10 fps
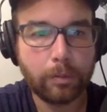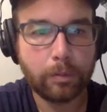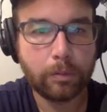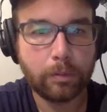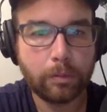
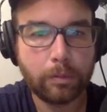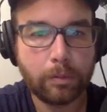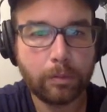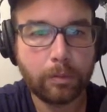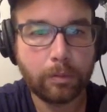
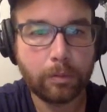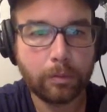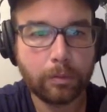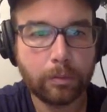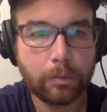
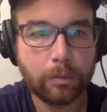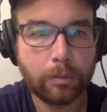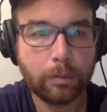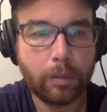Nothing is said.